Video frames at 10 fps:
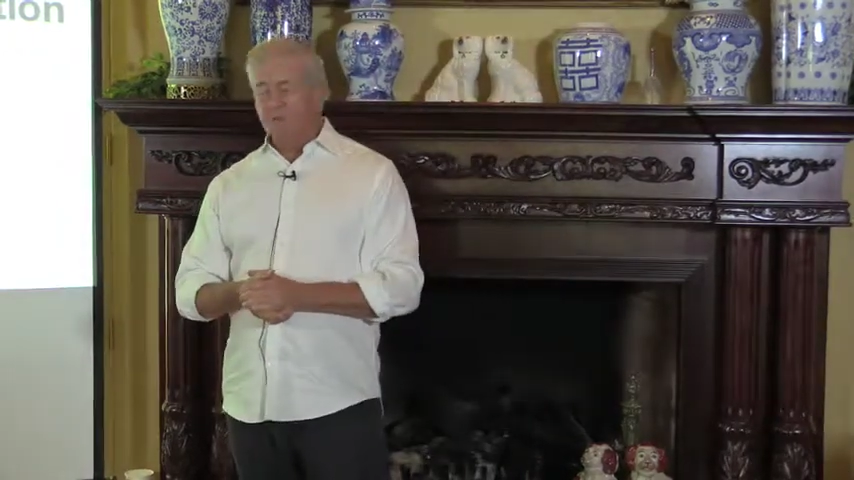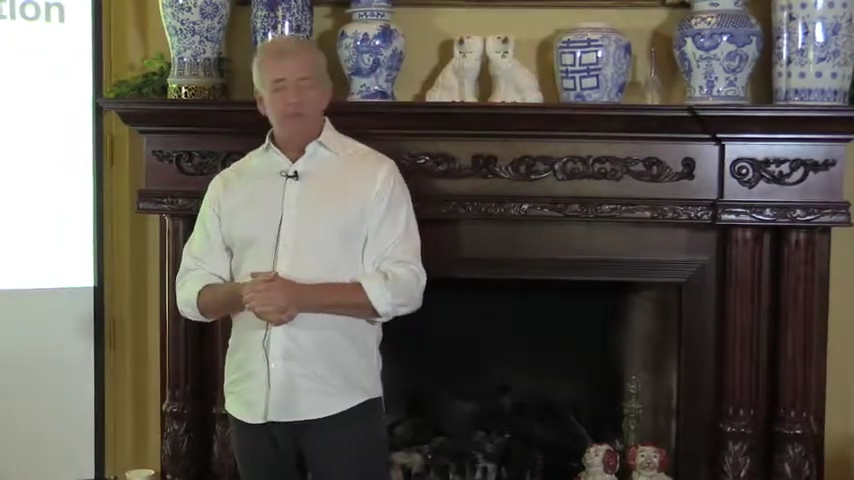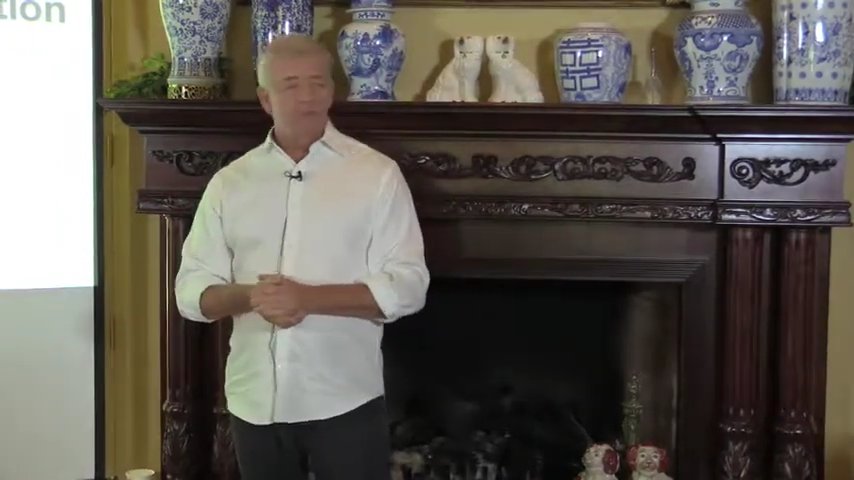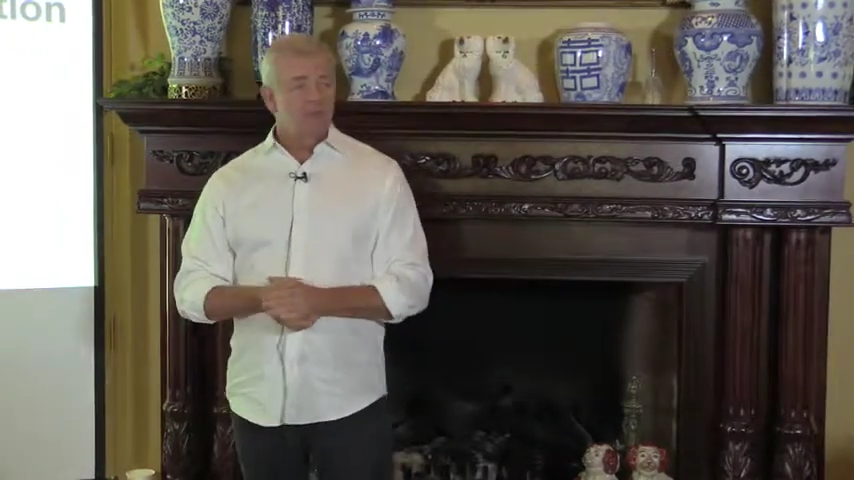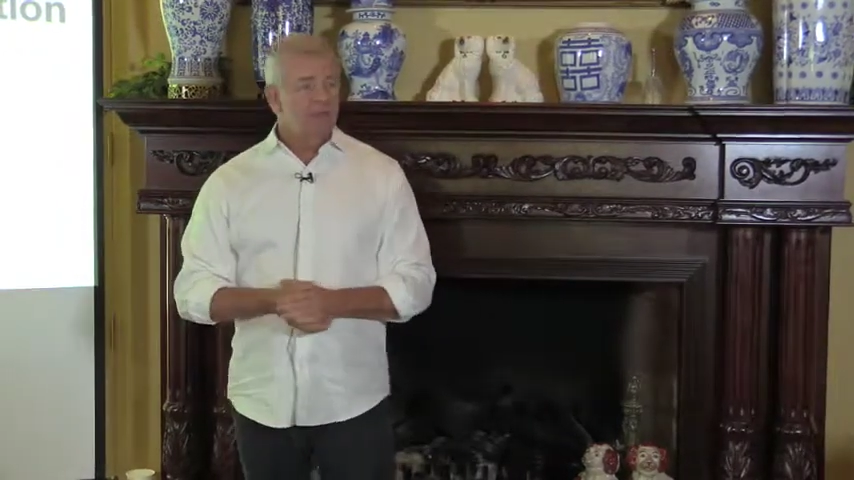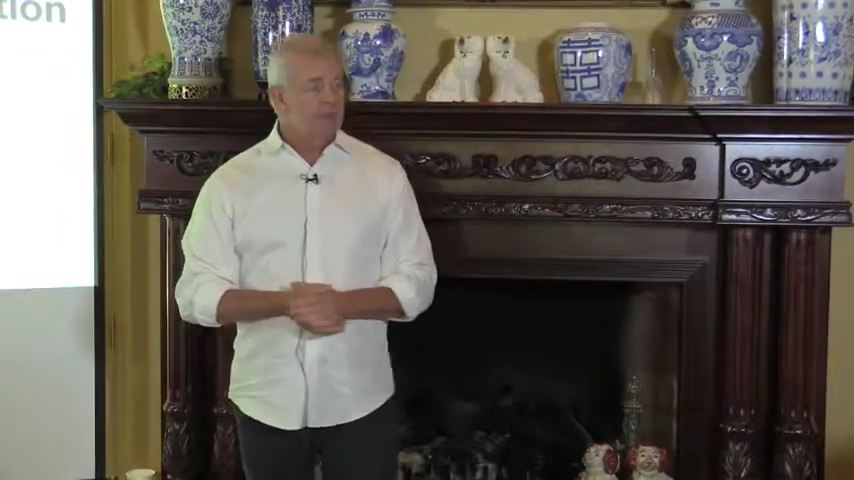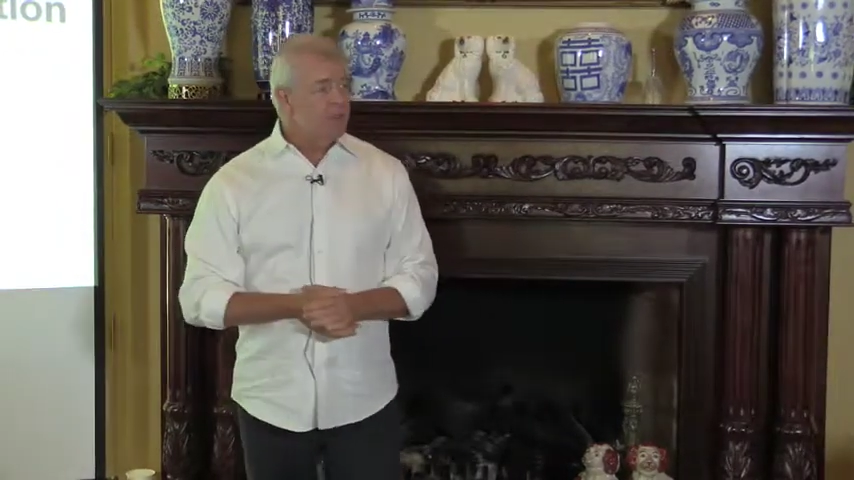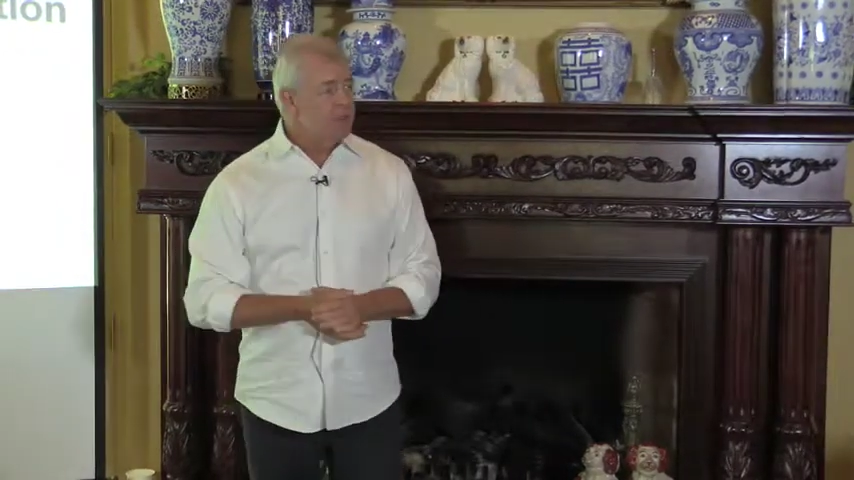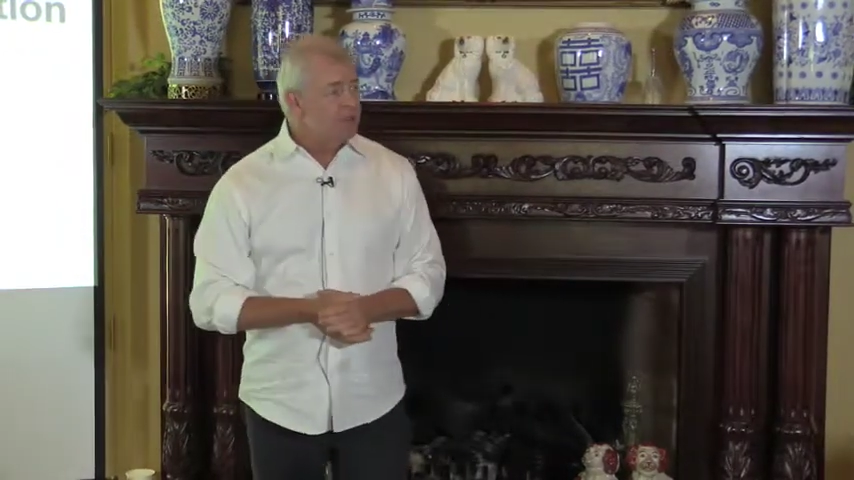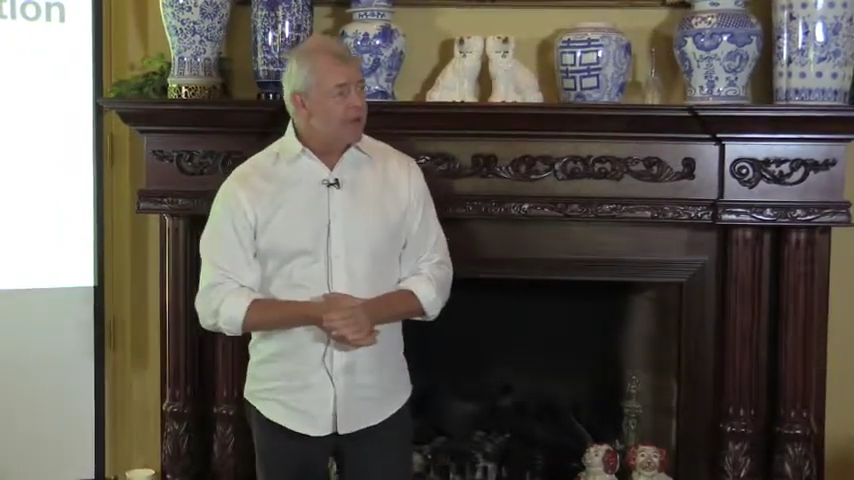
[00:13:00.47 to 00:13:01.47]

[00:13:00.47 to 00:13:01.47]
went to the U2